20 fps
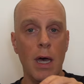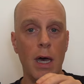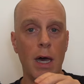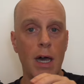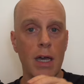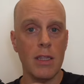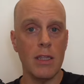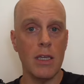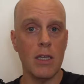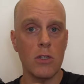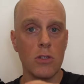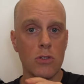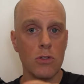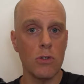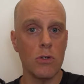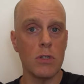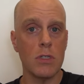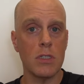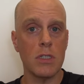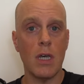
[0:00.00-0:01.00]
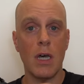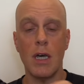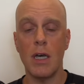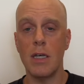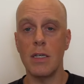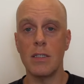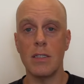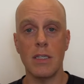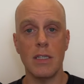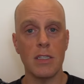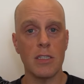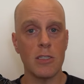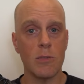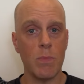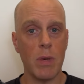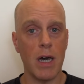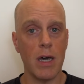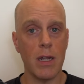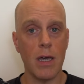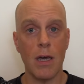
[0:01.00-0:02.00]
I think true to size is
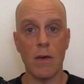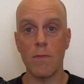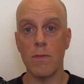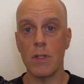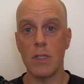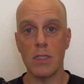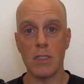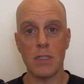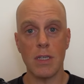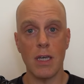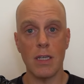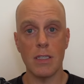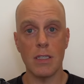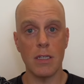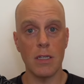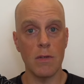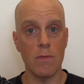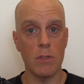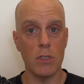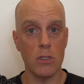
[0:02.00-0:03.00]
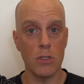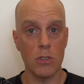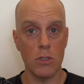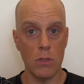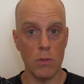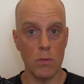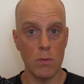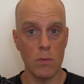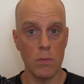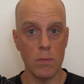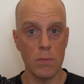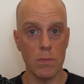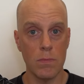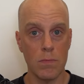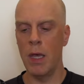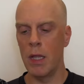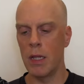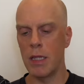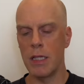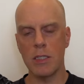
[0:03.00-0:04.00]
spot on for the sizing of this shoe.
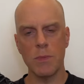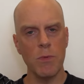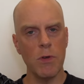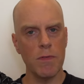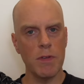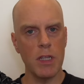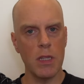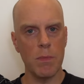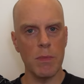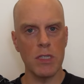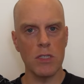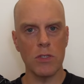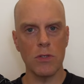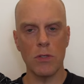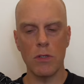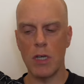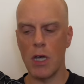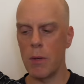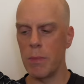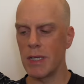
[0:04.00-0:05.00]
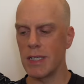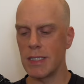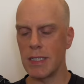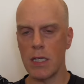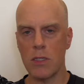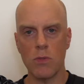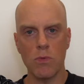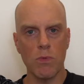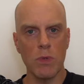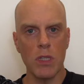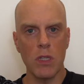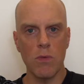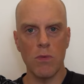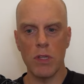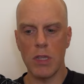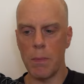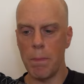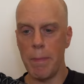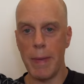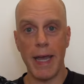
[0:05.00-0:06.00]
Let's move to the midsole now, because that's really
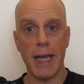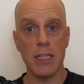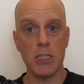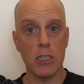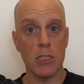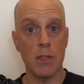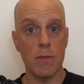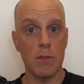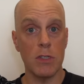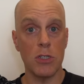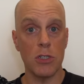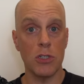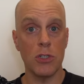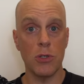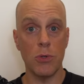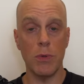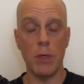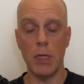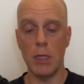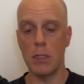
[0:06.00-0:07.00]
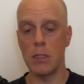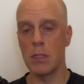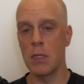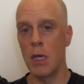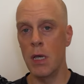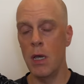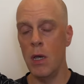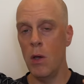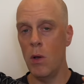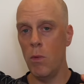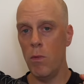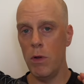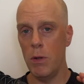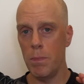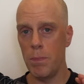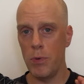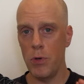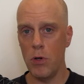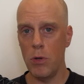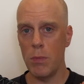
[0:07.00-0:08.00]
where the magic of this shoe is.
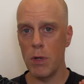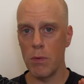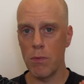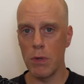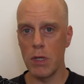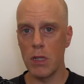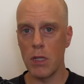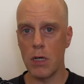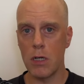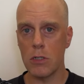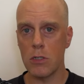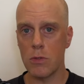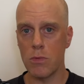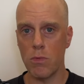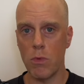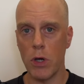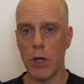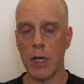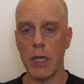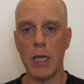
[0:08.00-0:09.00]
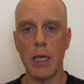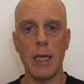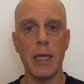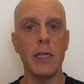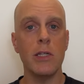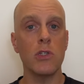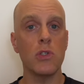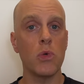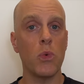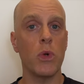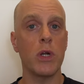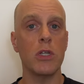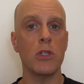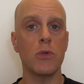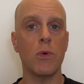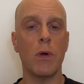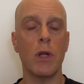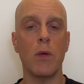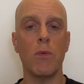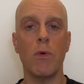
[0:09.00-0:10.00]
When Puma relaunched running in
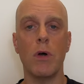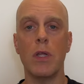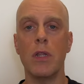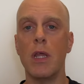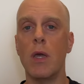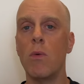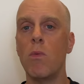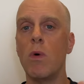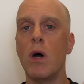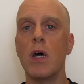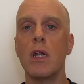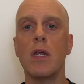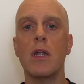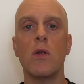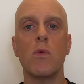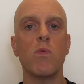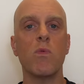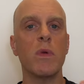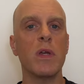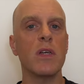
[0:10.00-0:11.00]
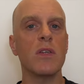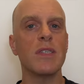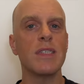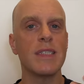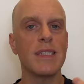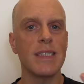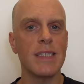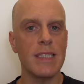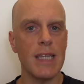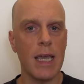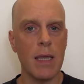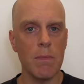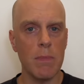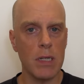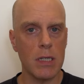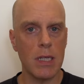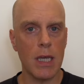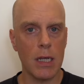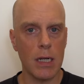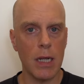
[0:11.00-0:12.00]
2021, they wanted a real
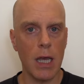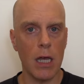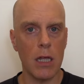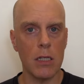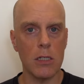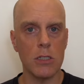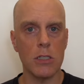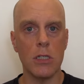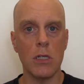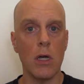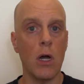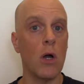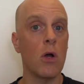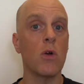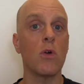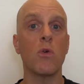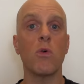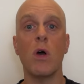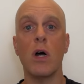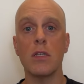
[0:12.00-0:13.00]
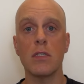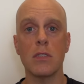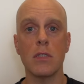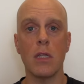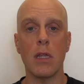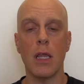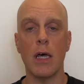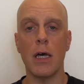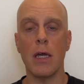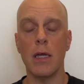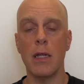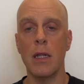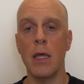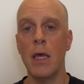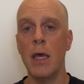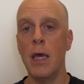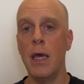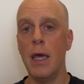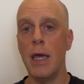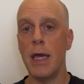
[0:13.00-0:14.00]
statement technology across the line.
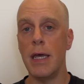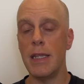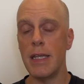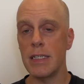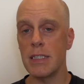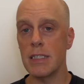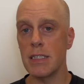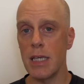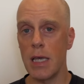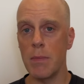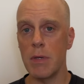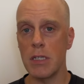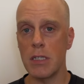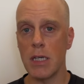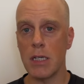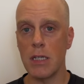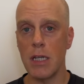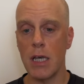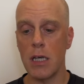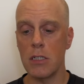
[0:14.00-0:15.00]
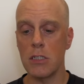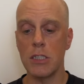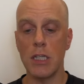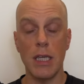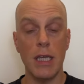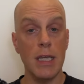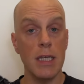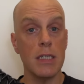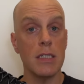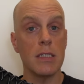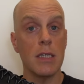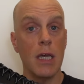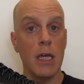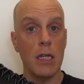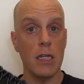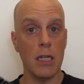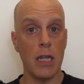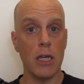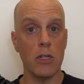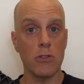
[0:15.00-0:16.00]
And that statement technology is
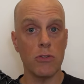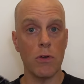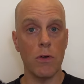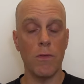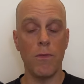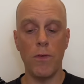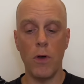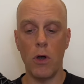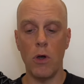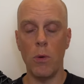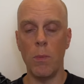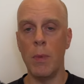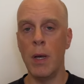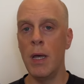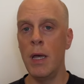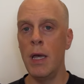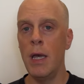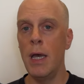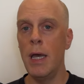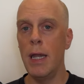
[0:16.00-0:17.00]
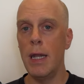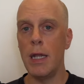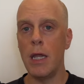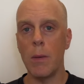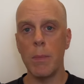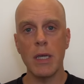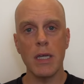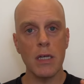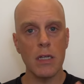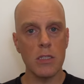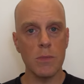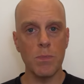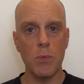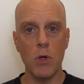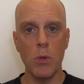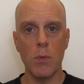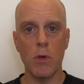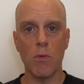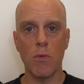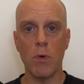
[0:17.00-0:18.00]
Nitro Foam. Now, because
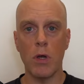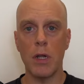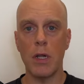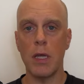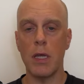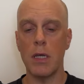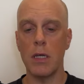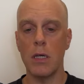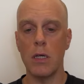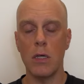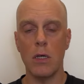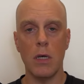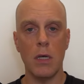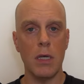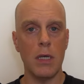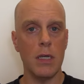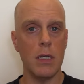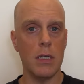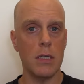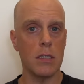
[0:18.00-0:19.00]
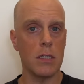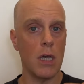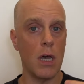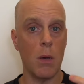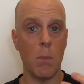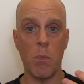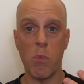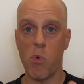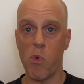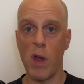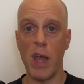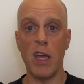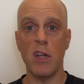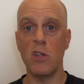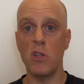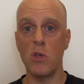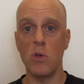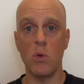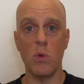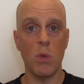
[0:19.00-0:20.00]
Puma running is a brand
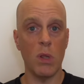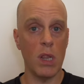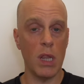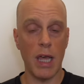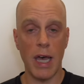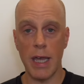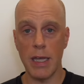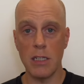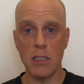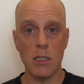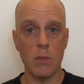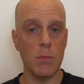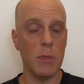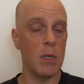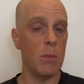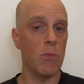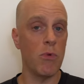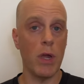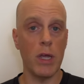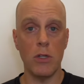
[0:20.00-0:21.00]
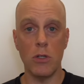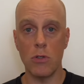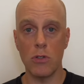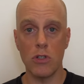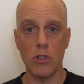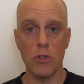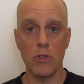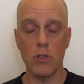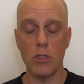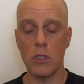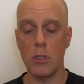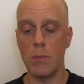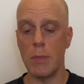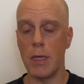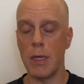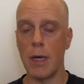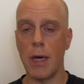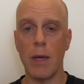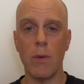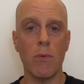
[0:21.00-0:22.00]
new line to me, brand new shoes to
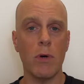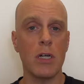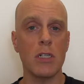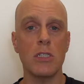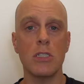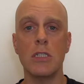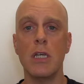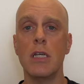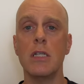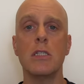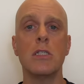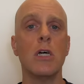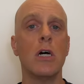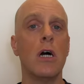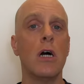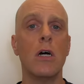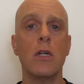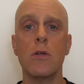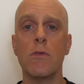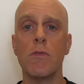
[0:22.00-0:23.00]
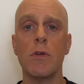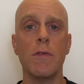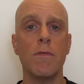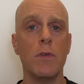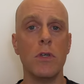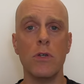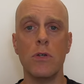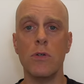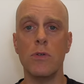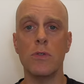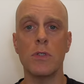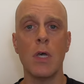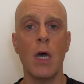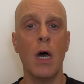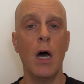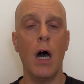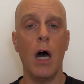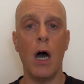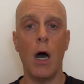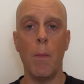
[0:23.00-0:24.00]
me, I watched a ton of reviews
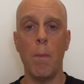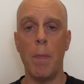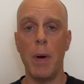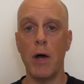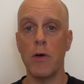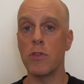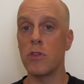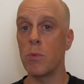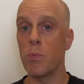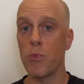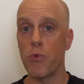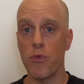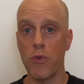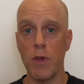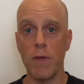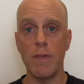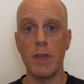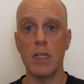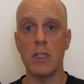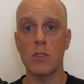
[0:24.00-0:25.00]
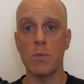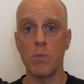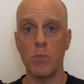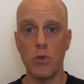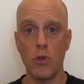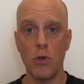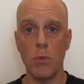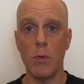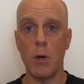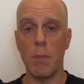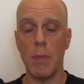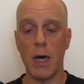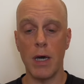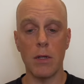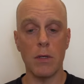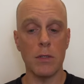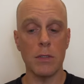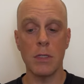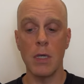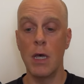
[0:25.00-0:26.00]
about the previous Puma
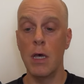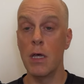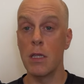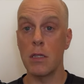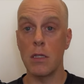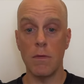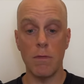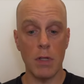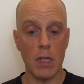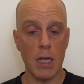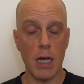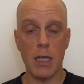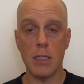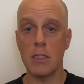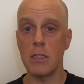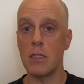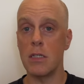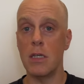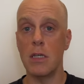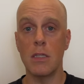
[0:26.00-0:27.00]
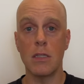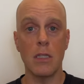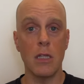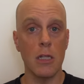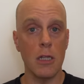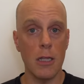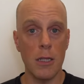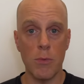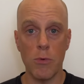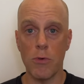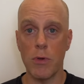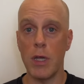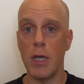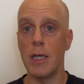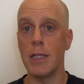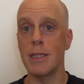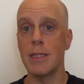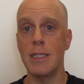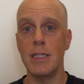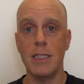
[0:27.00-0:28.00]
models, the Velocity, the
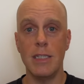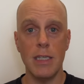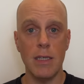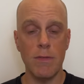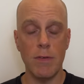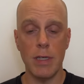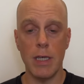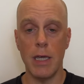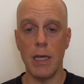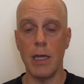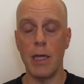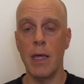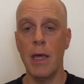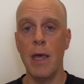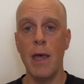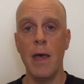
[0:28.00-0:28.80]
Liberate, the Deviate.